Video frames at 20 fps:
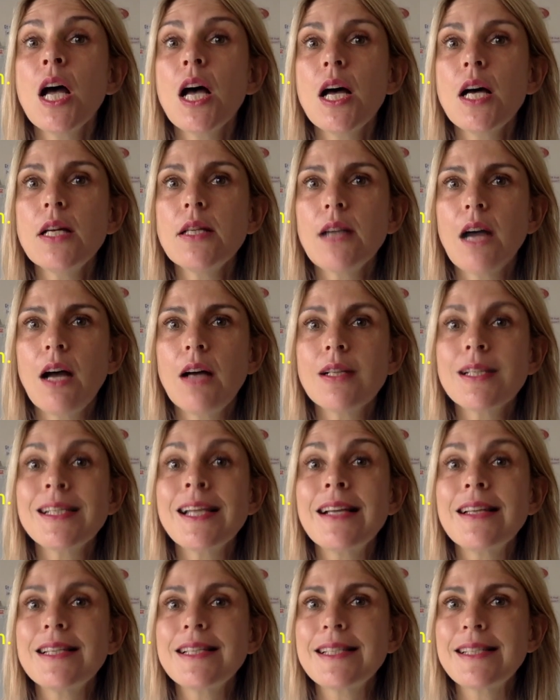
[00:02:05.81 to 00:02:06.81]
het is
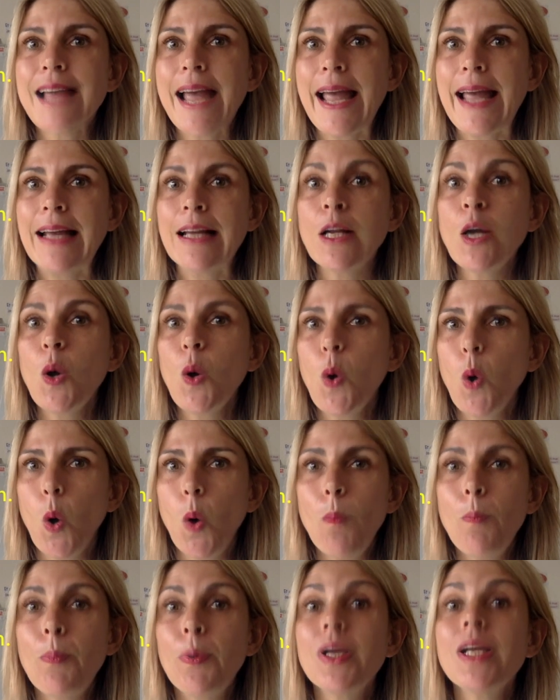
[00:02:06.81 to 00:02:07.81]
10
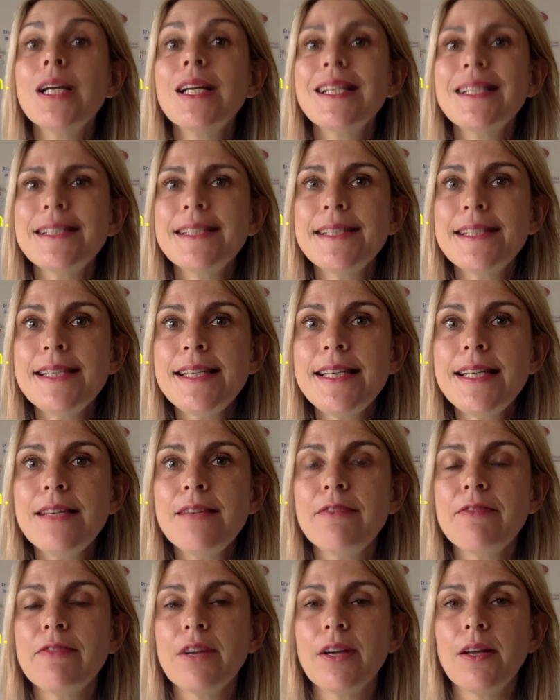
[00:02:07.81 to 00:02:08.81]
op
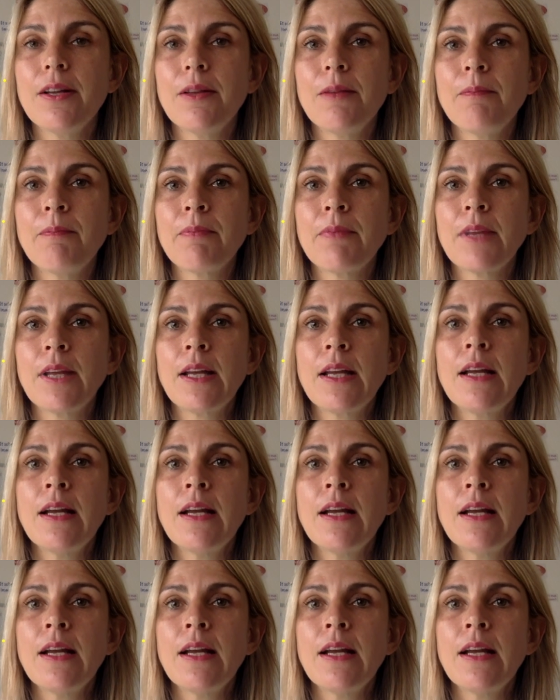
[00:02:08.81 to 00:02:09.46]
7.